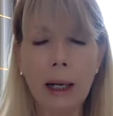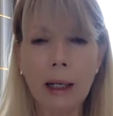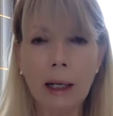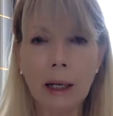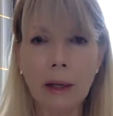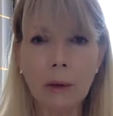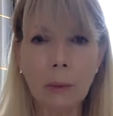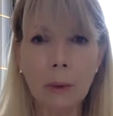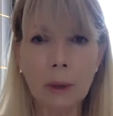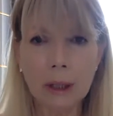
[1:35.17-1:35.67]
In
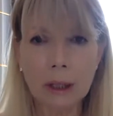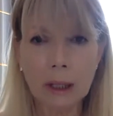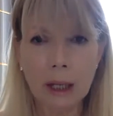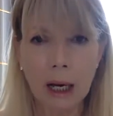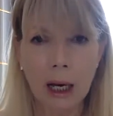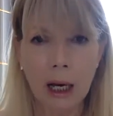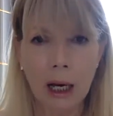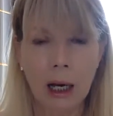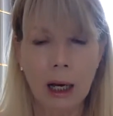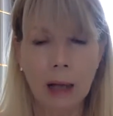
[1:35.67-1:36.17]
other words,
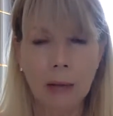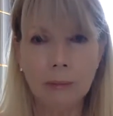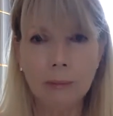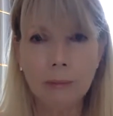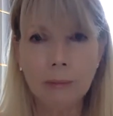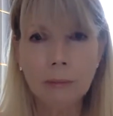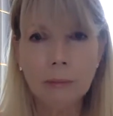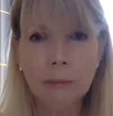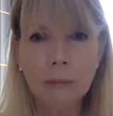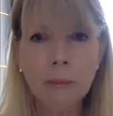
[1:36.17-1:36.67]

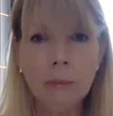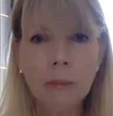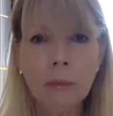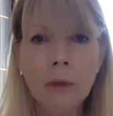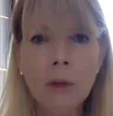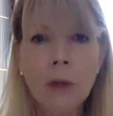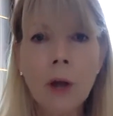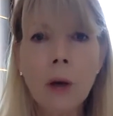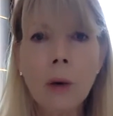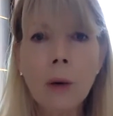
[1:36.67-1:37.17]

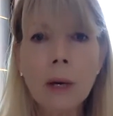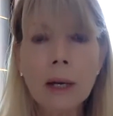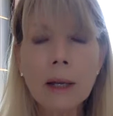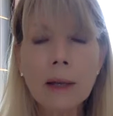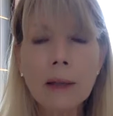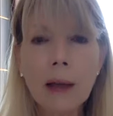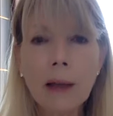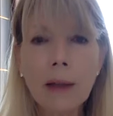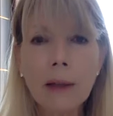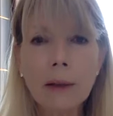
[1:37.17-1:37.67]
knowing
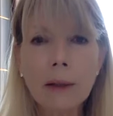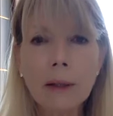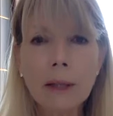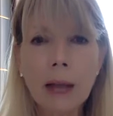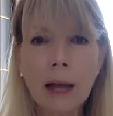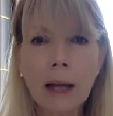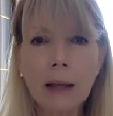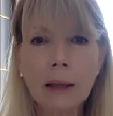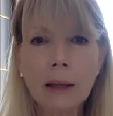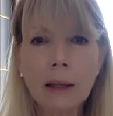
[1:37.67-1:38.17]
that
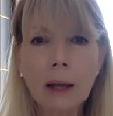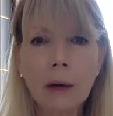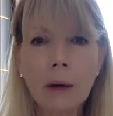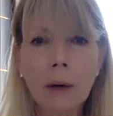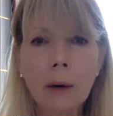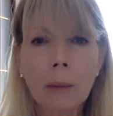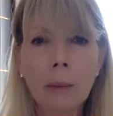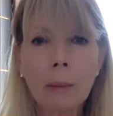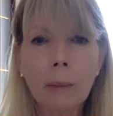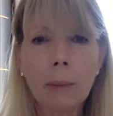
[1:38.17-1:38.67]

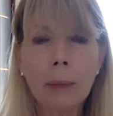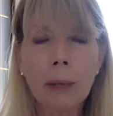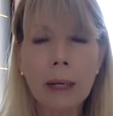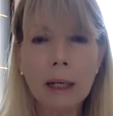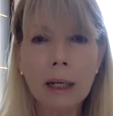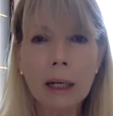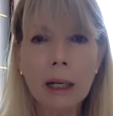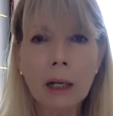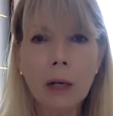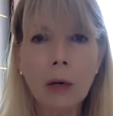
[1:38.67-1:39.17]
their
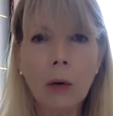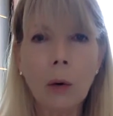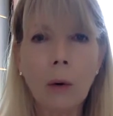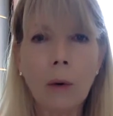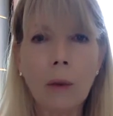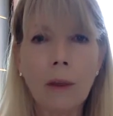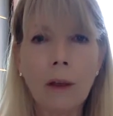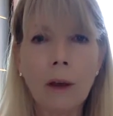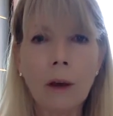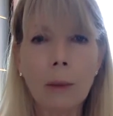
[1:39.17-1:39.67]
opinion or
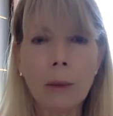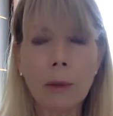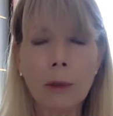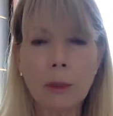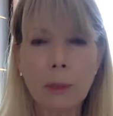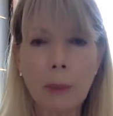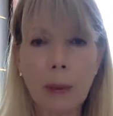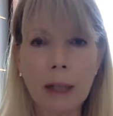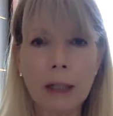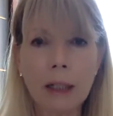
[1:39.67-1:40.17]
their
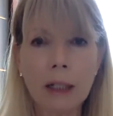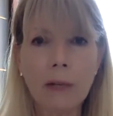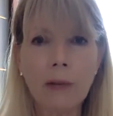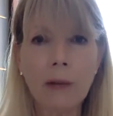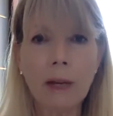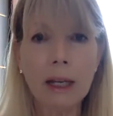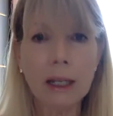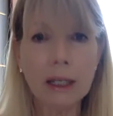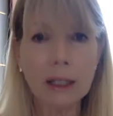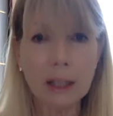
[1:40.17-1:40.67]
perspective
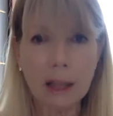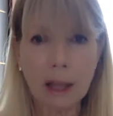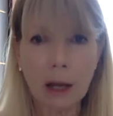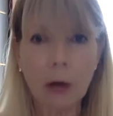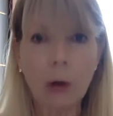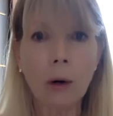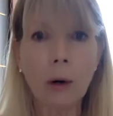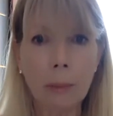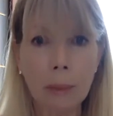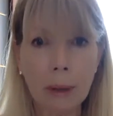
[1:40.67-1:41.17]
is
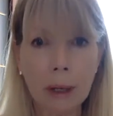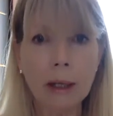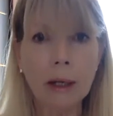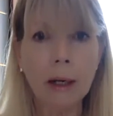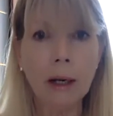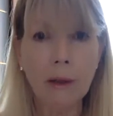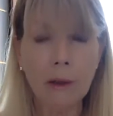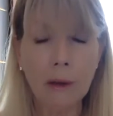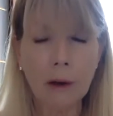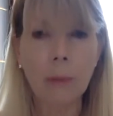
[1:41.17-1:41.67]
their
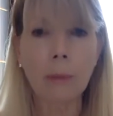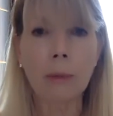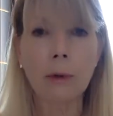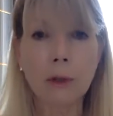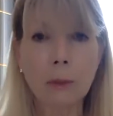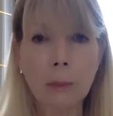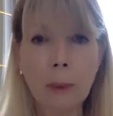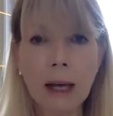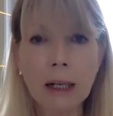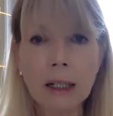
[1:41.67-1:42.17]
opinion and their
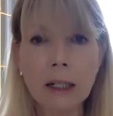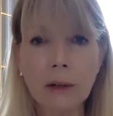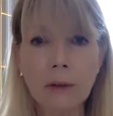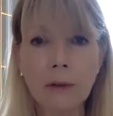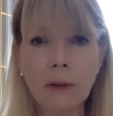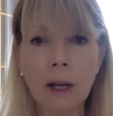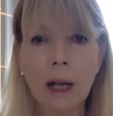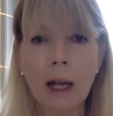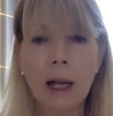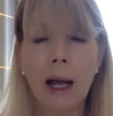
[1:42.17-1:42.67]
perspective,
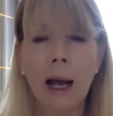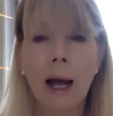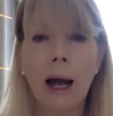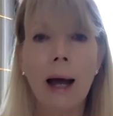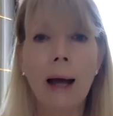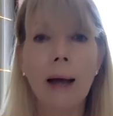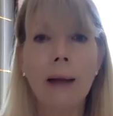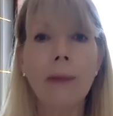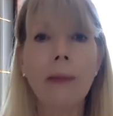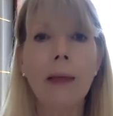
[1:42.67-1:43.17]

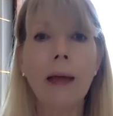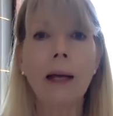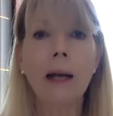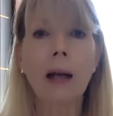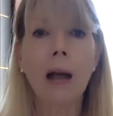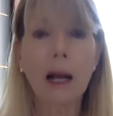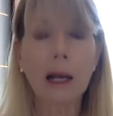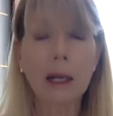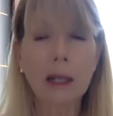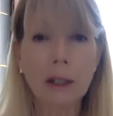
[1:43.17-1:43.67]
and that
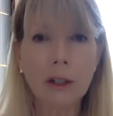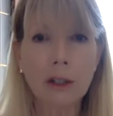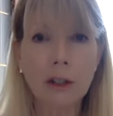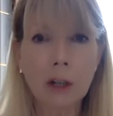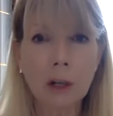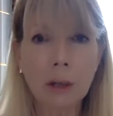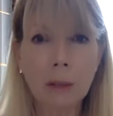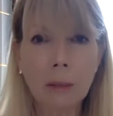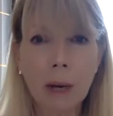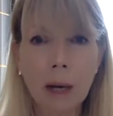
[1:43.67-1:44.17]
I can
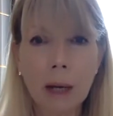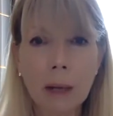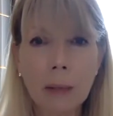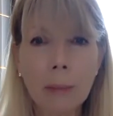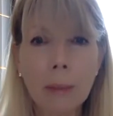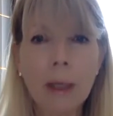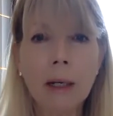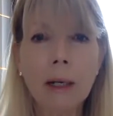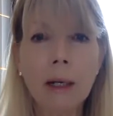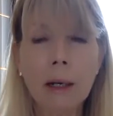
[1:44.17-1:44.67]
share my
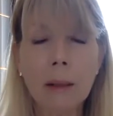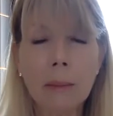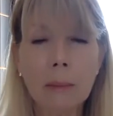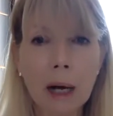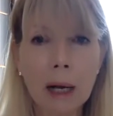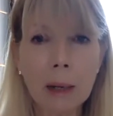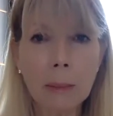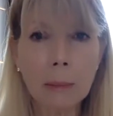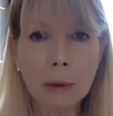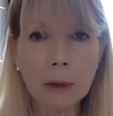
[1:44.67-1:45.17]
opinion and
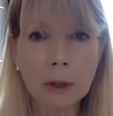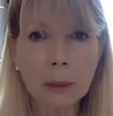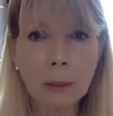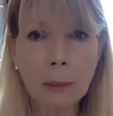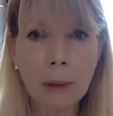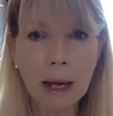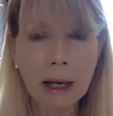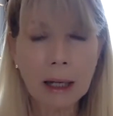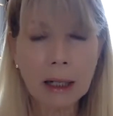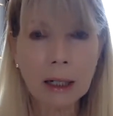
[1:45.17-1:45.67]
my
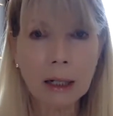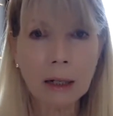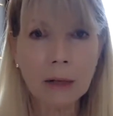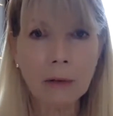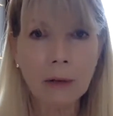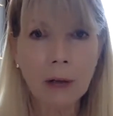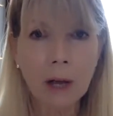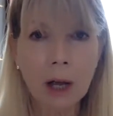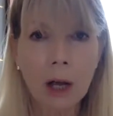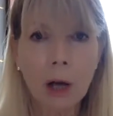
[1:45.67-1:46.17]
perspective
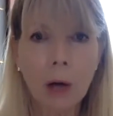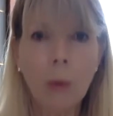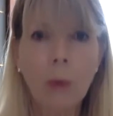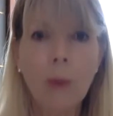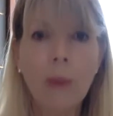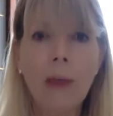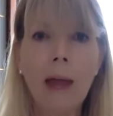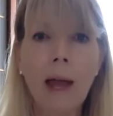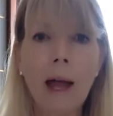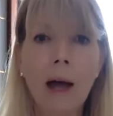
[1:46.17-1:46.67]

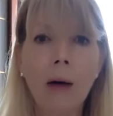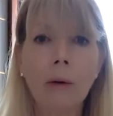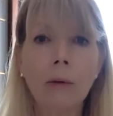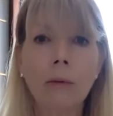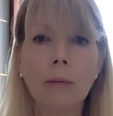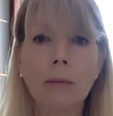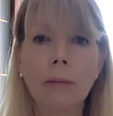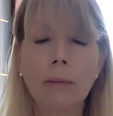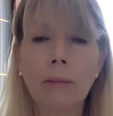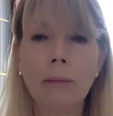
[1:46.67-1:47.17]
without
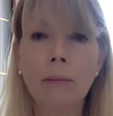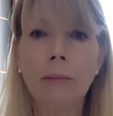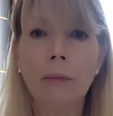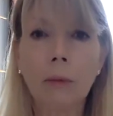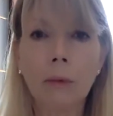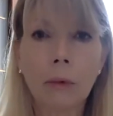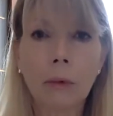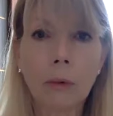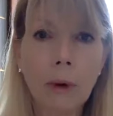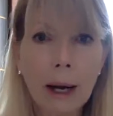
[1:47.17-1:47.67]

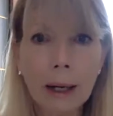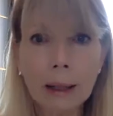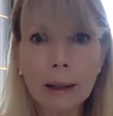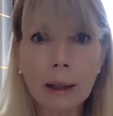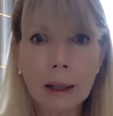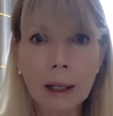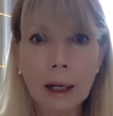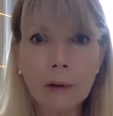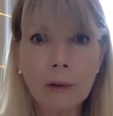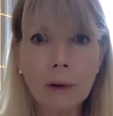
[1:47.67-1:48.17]

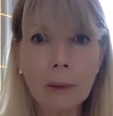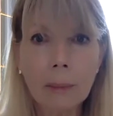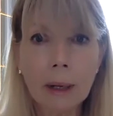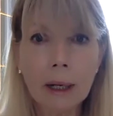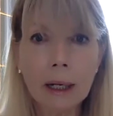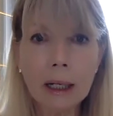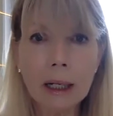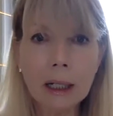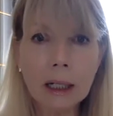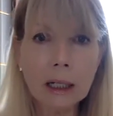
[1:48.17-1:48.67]
rattling
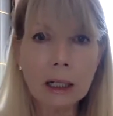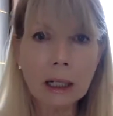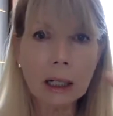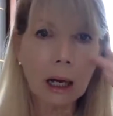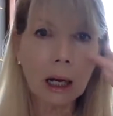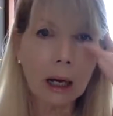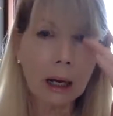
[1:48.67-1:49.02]
everybody's